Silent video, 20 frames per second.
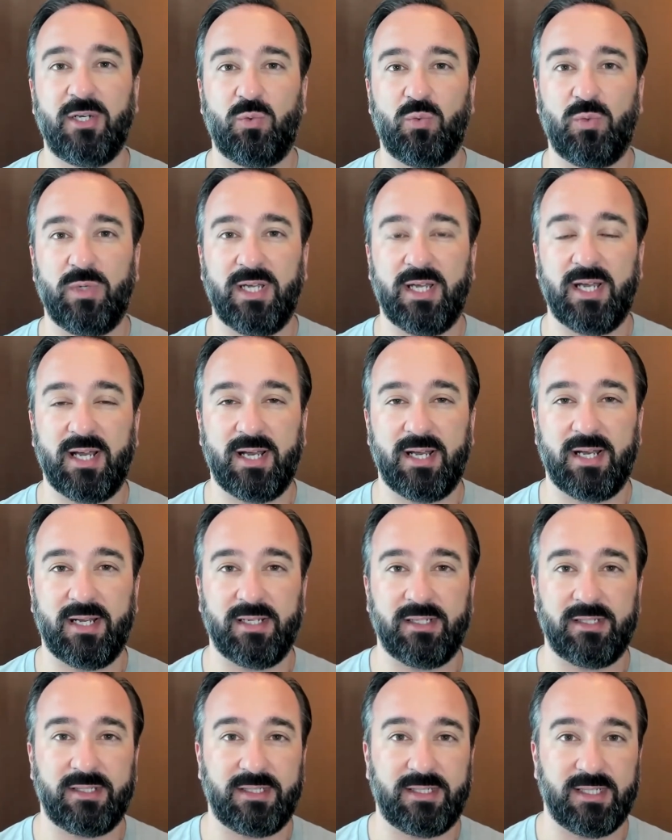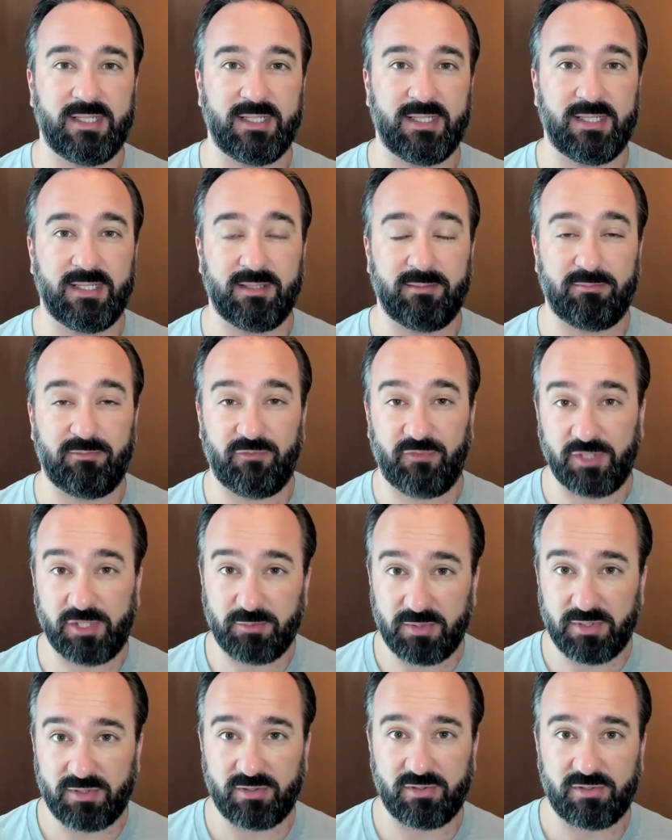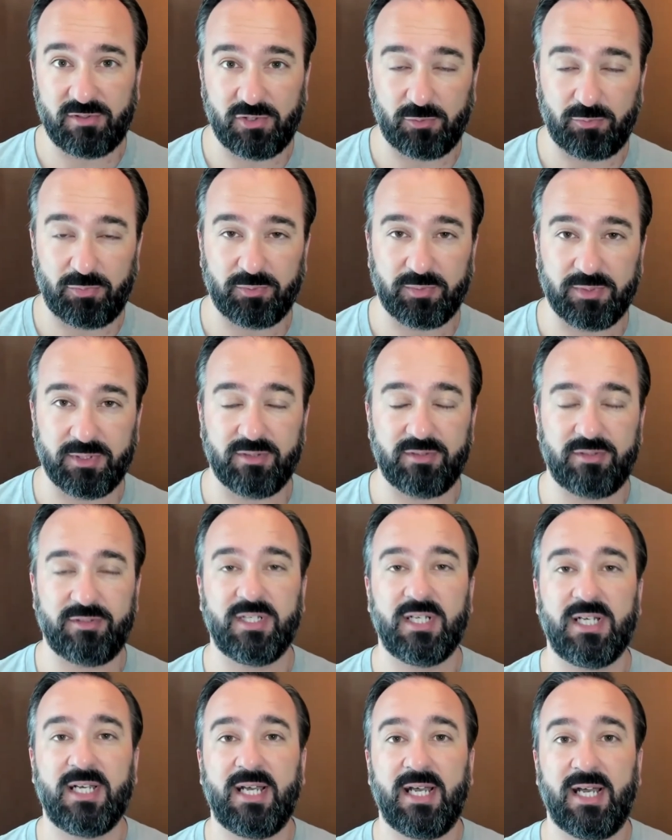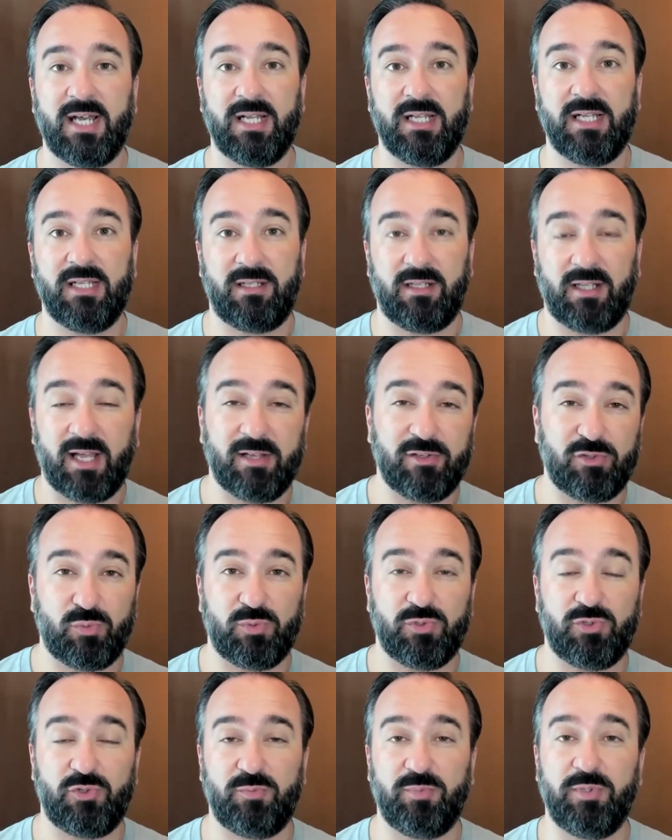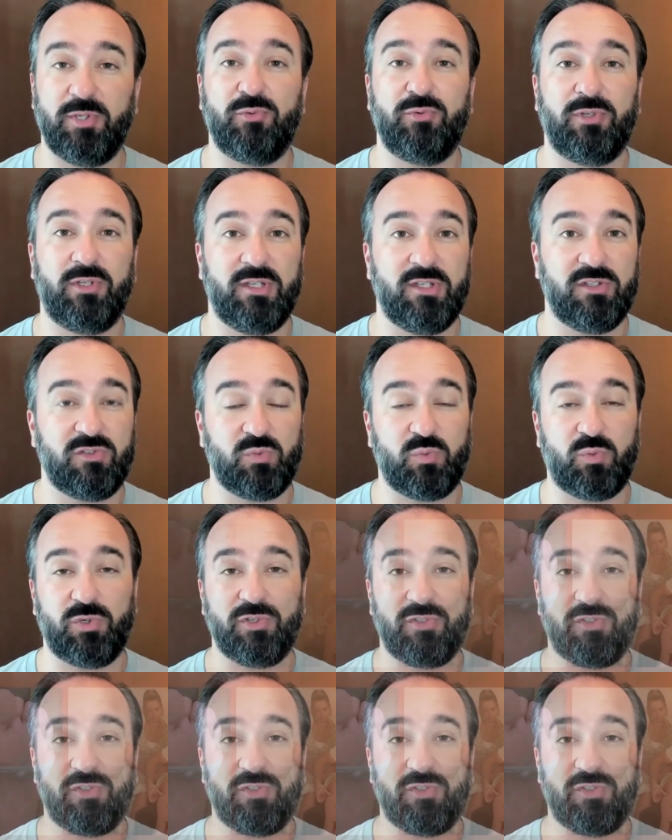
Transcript: we had vitamins and supplements, and the last one to be released was